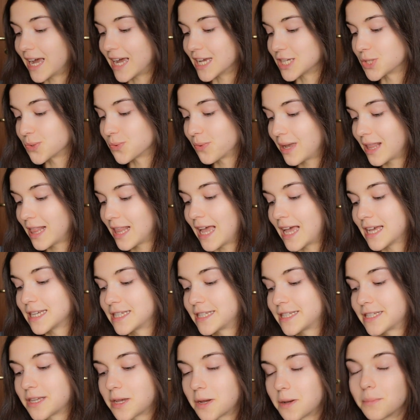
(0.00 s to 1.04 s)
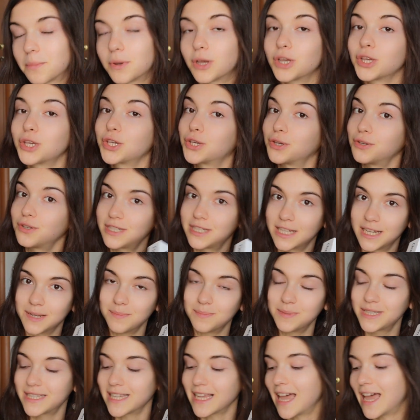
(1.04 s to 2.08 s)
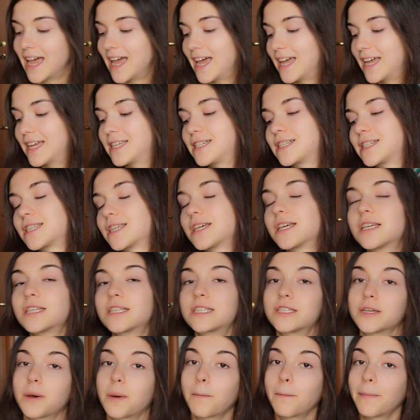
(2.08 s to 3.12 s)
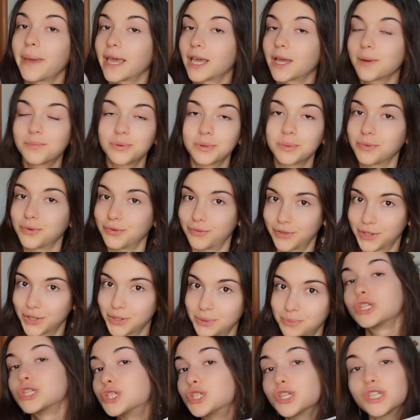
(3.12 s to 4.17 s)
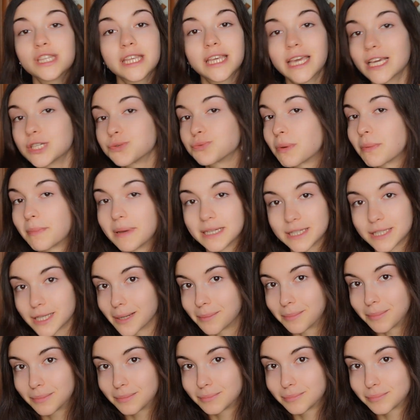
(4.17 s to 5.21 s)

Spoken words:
as well as some Q-tips and some makeup remover, just in case we mess up.